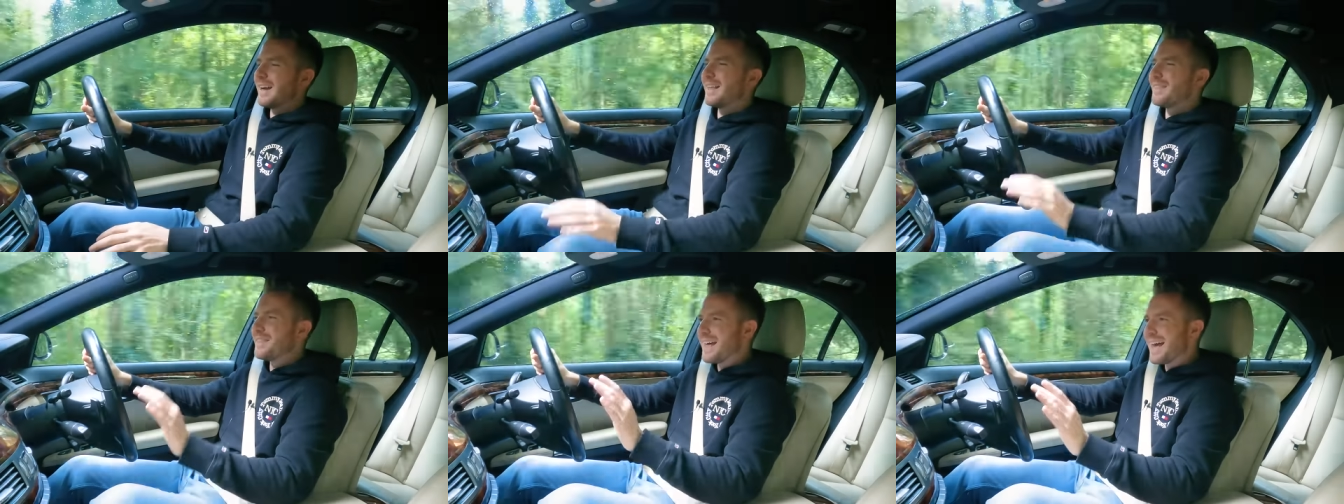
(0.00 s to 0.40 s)

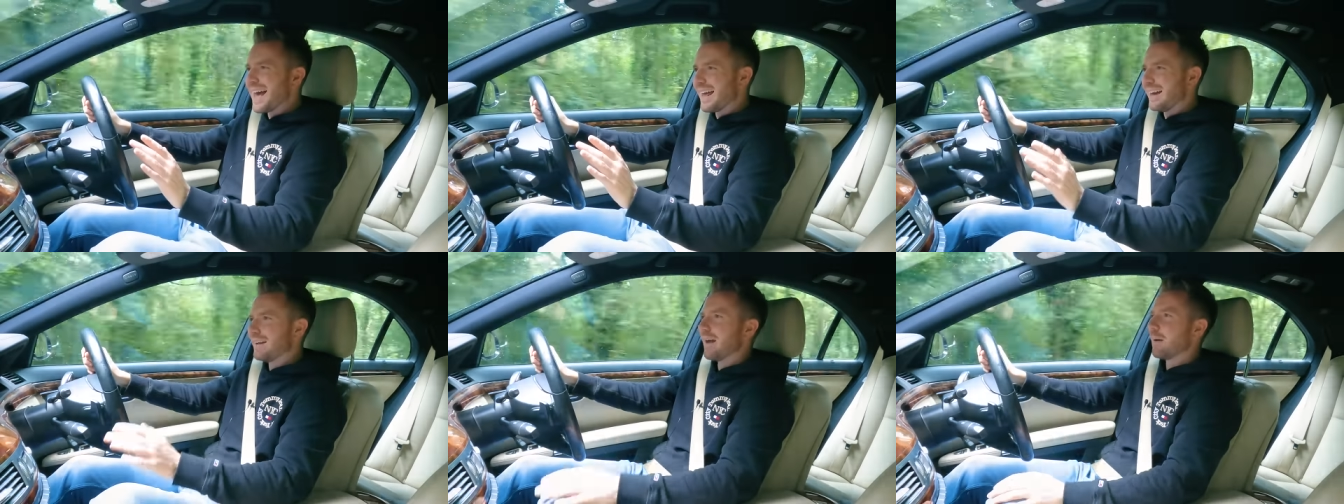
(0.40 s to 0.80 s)
And
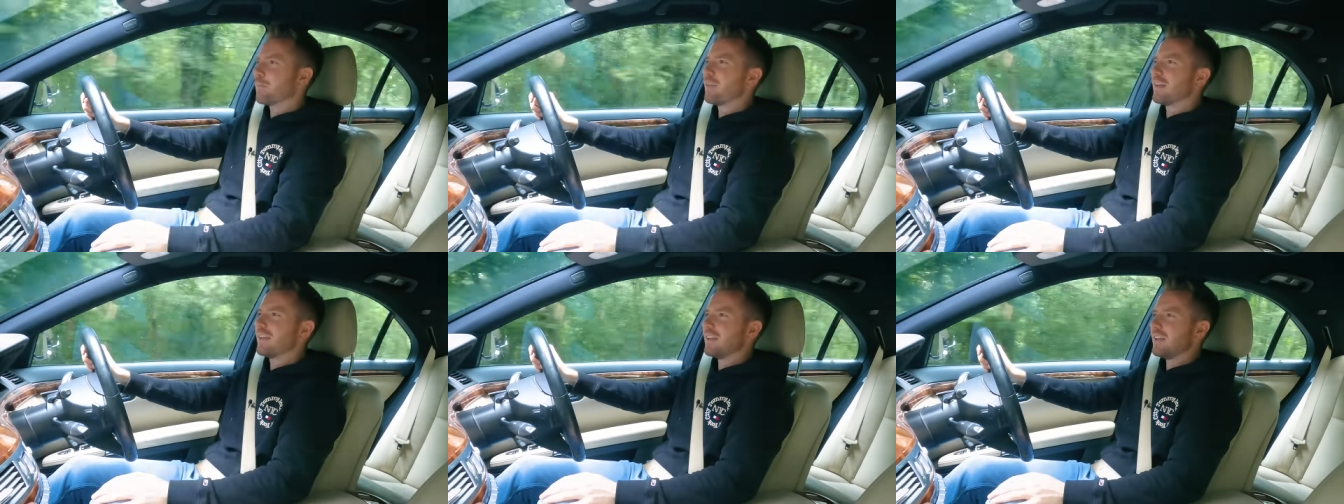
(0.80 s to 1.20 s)
then I'm
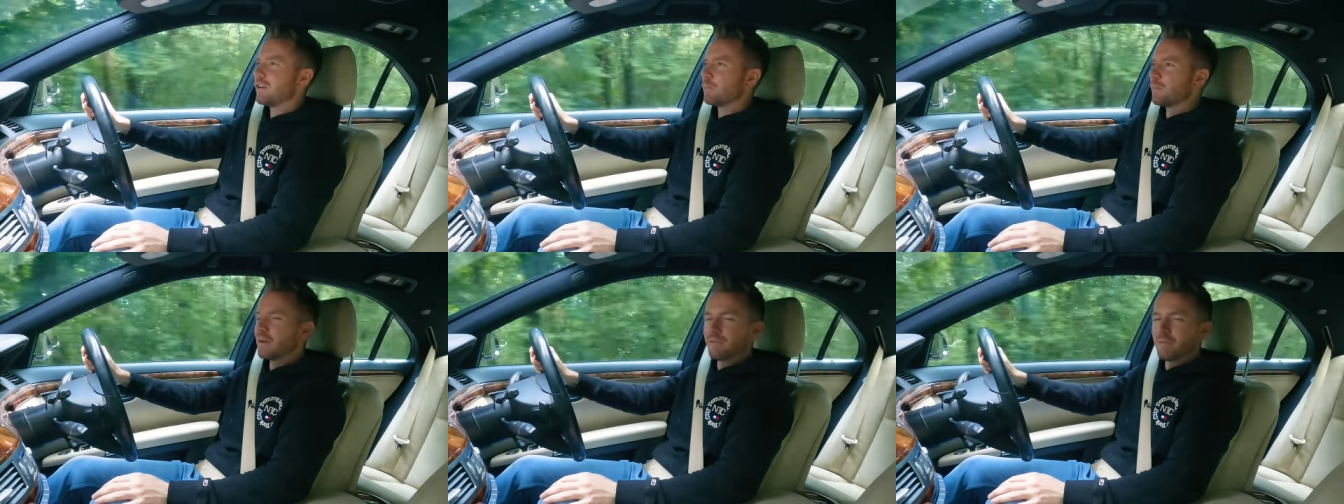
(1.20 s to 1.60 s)
thinking it
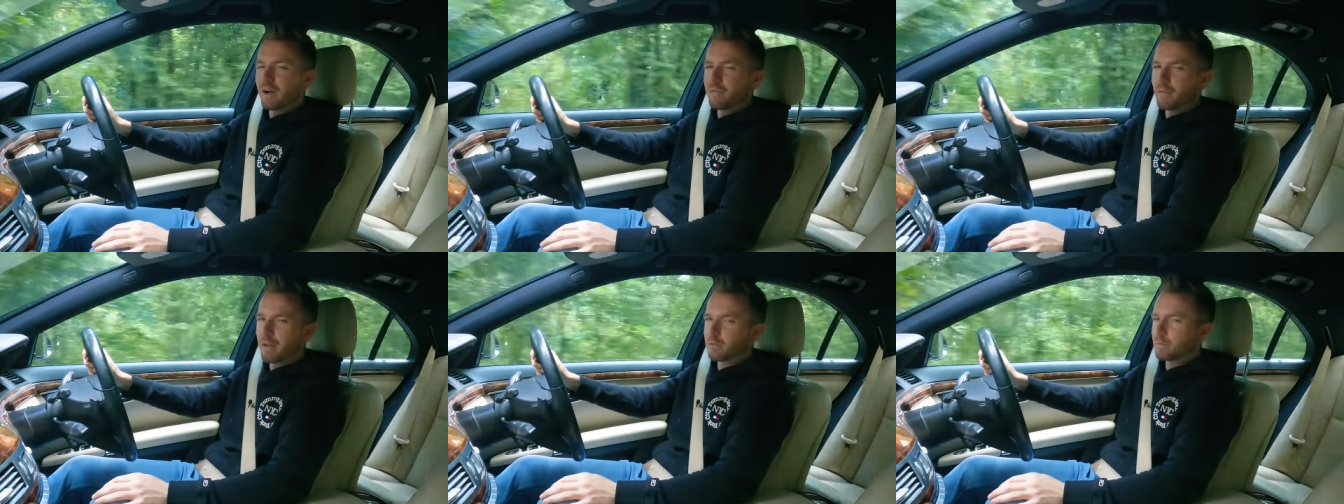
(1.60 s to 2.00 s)
could be a
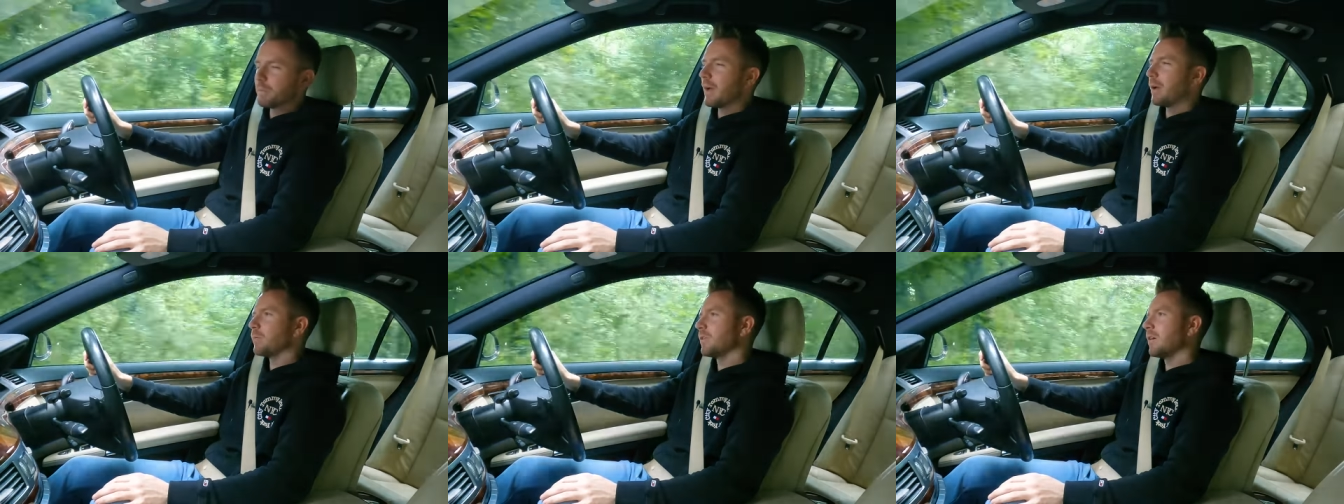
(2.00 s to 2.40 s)

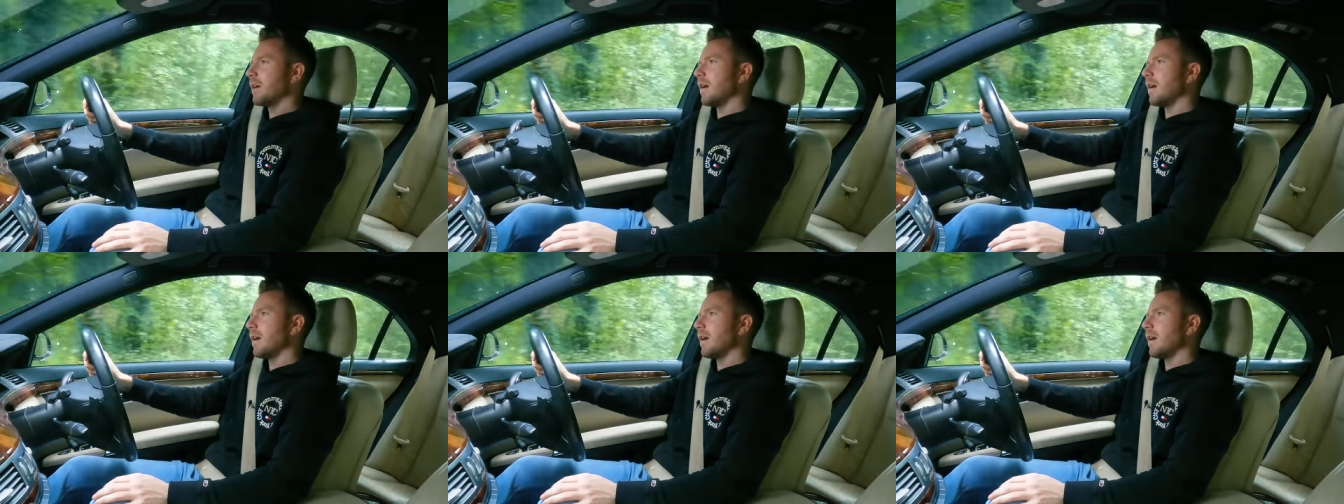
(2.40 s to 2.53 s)
£5,000